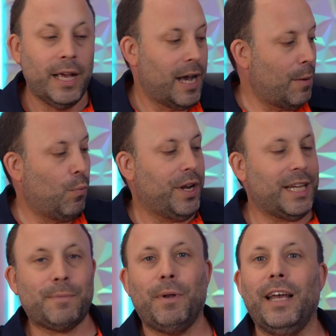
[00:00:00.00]
and
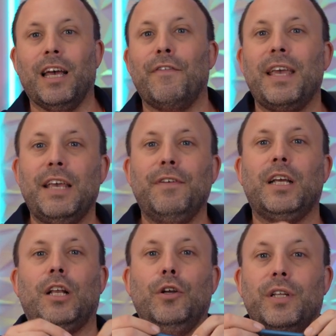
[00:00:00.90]
1X Player have even
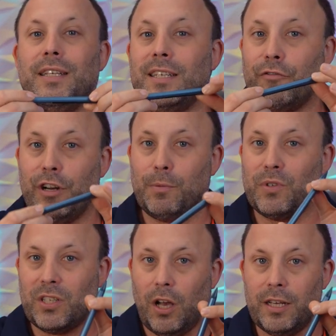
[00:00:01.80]
included this incredible
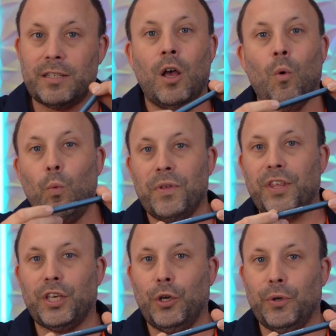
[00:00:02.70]
stylus with
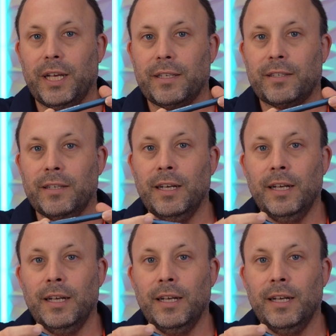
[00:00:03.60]
the unit.